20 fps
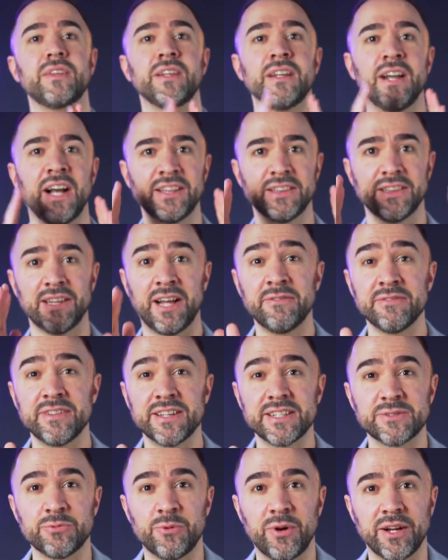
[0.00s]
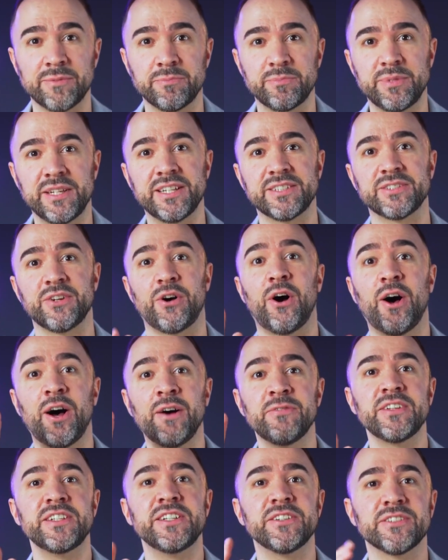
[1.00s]
I love this one because
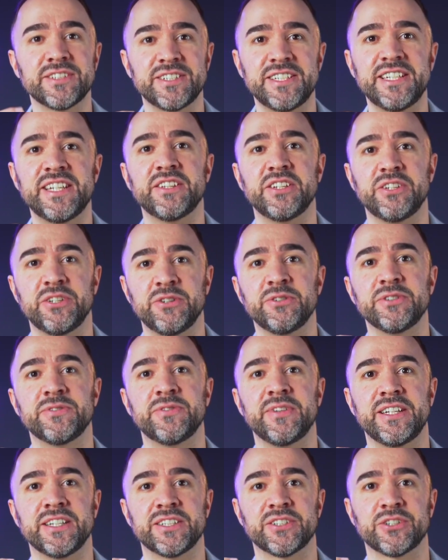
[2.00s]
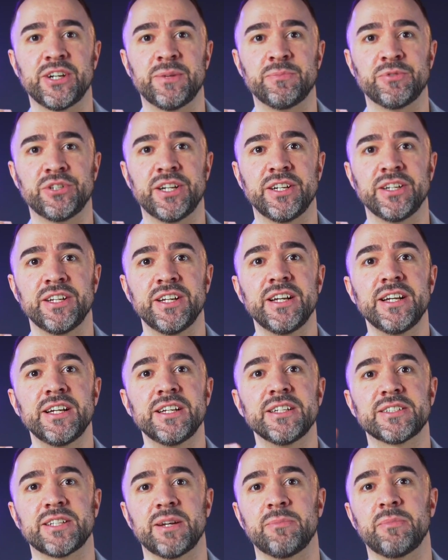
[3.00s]
often you'll see in the newsfeed description,
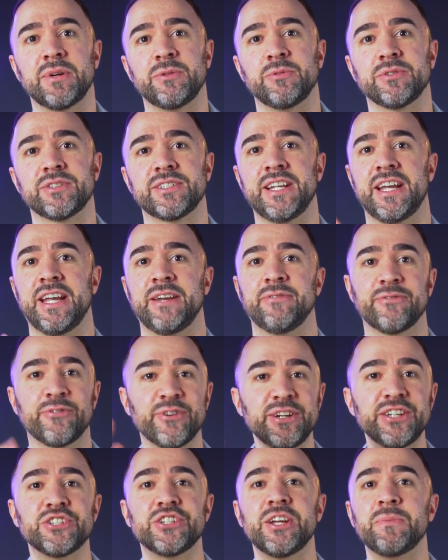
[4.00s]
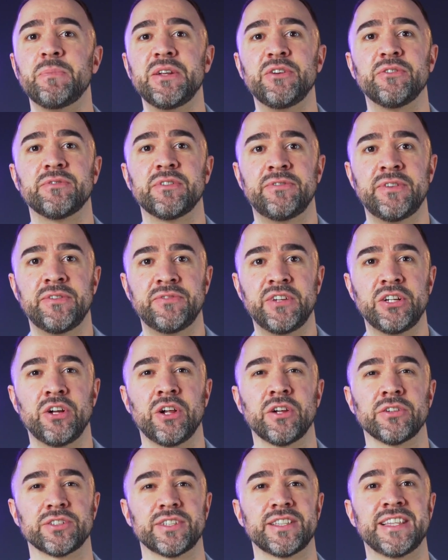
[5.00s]
somebody will say free shipping over
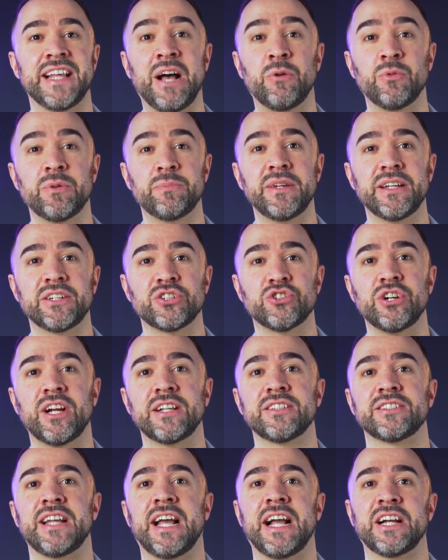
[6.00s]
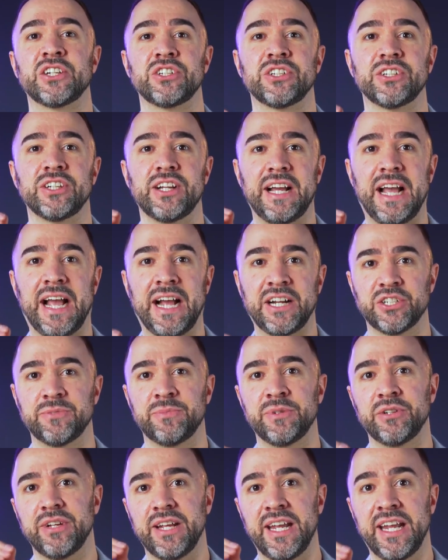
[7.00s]
$50. That would be a transactional
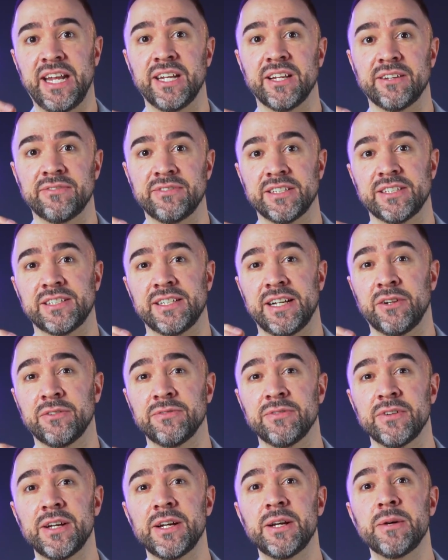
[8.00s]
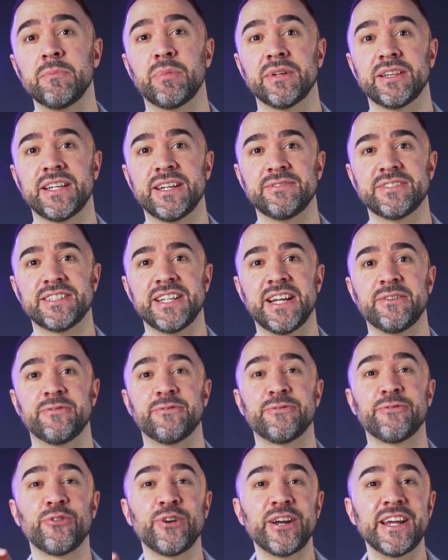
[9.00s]
attribute in of itself, but they've said
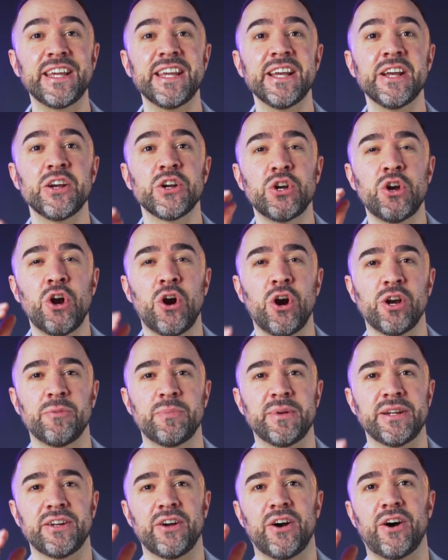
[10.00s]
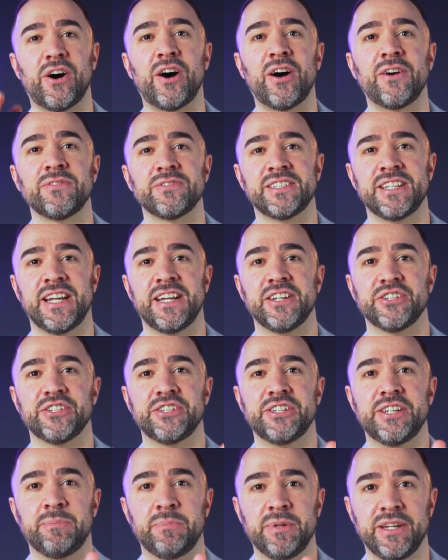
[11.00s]
free carbon offset
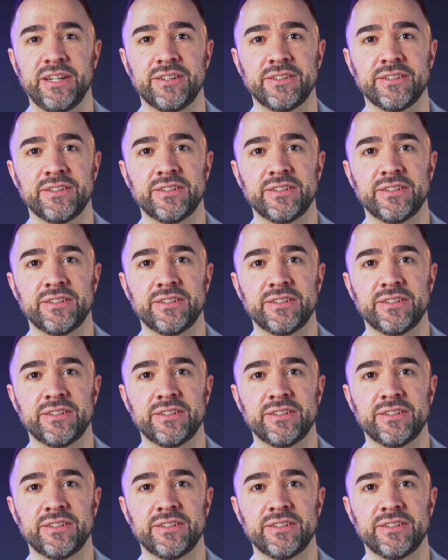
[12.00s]
shipping.